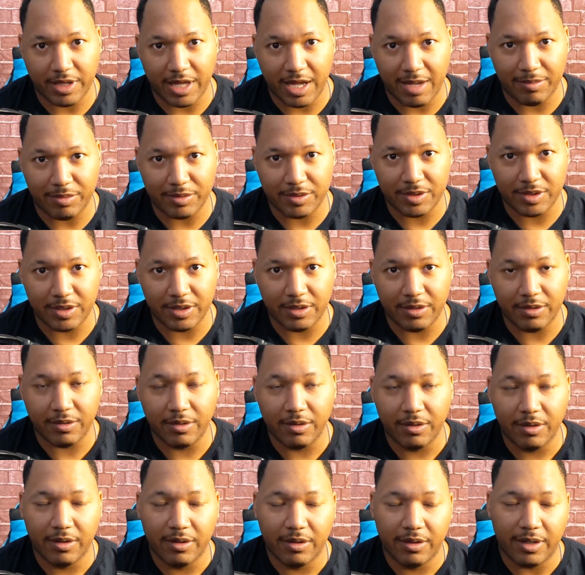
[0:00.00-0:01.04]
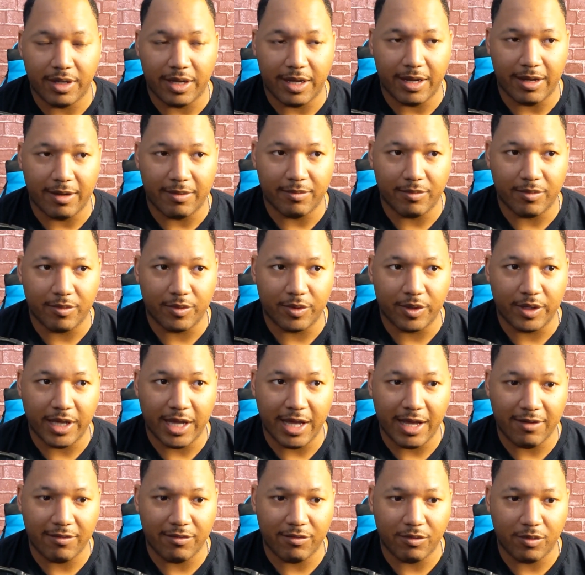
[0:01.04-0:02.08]
Appleton, we
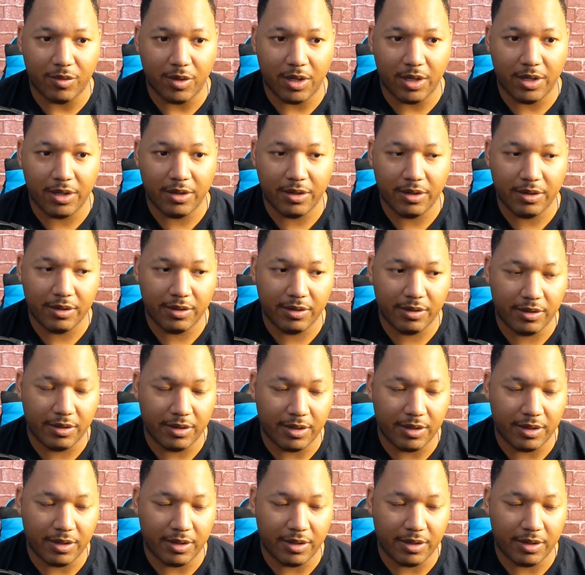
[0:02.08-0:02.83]
have one